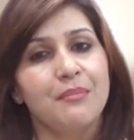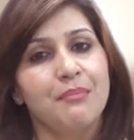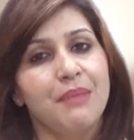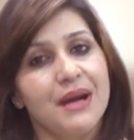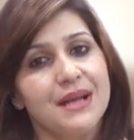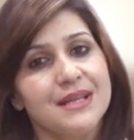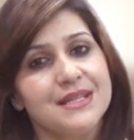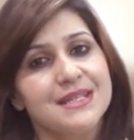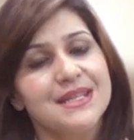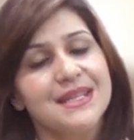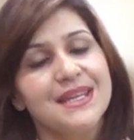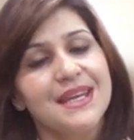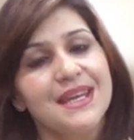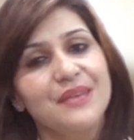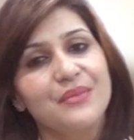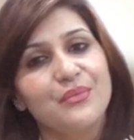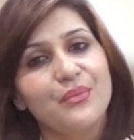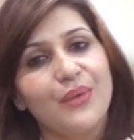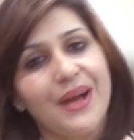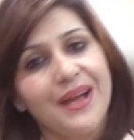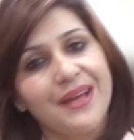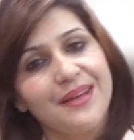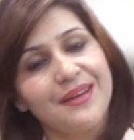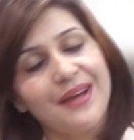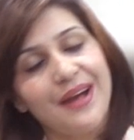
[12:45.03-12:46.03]
And
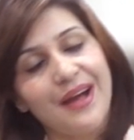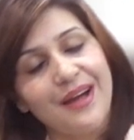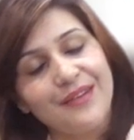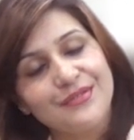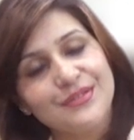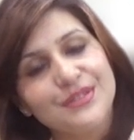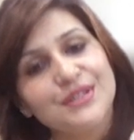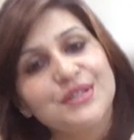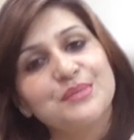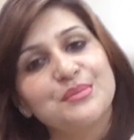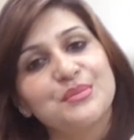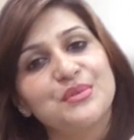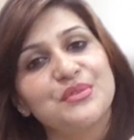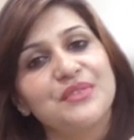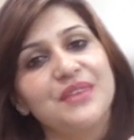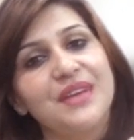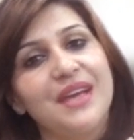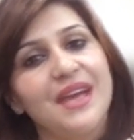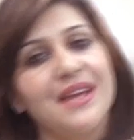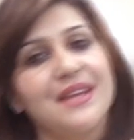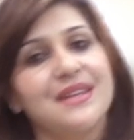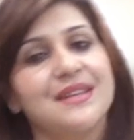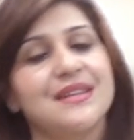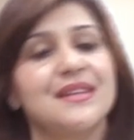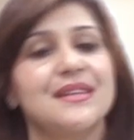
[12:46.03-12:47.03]
after the movie
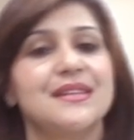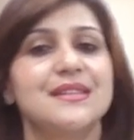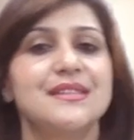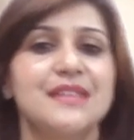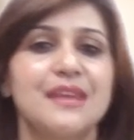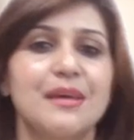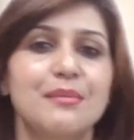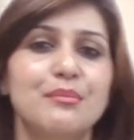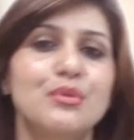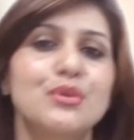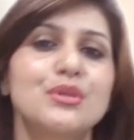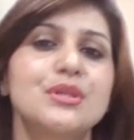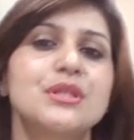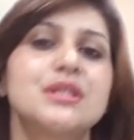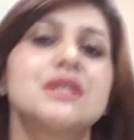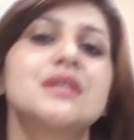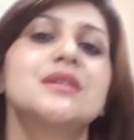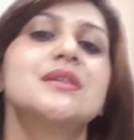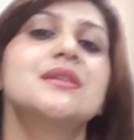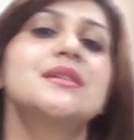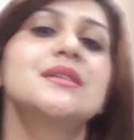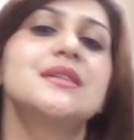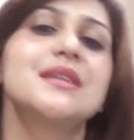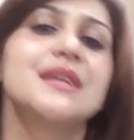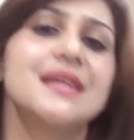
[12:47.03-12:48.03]
ended, Sambhu
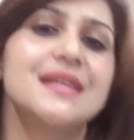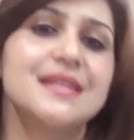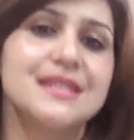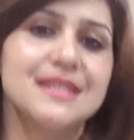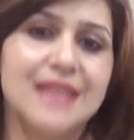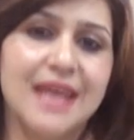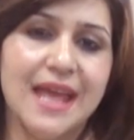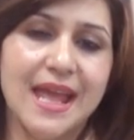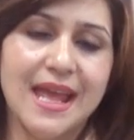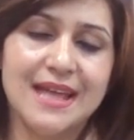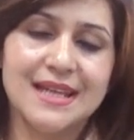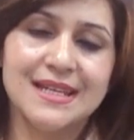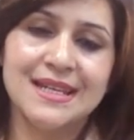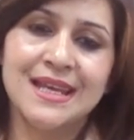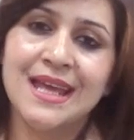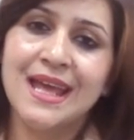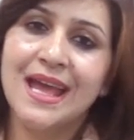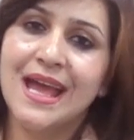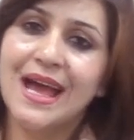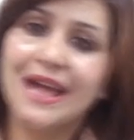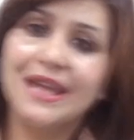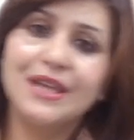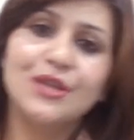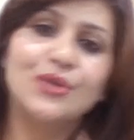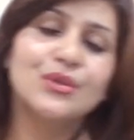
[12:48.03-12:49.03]
turned his head
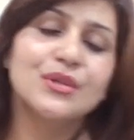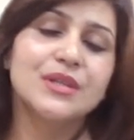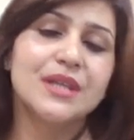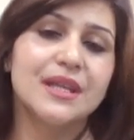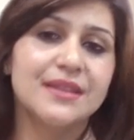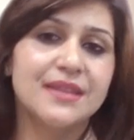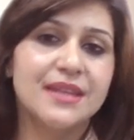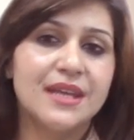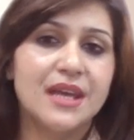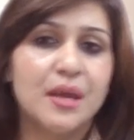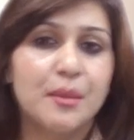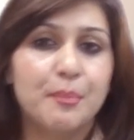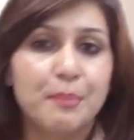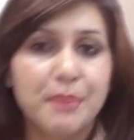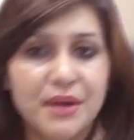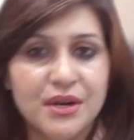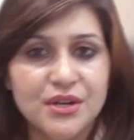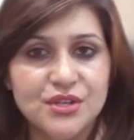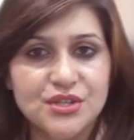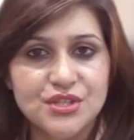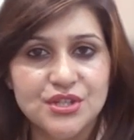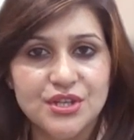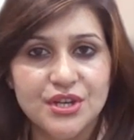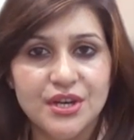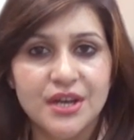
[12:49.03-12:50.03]
and looked at the
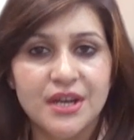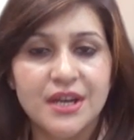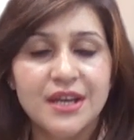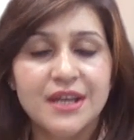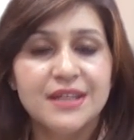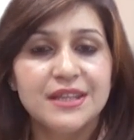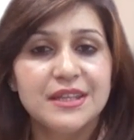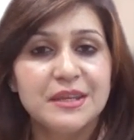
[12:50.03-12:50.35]
aperture,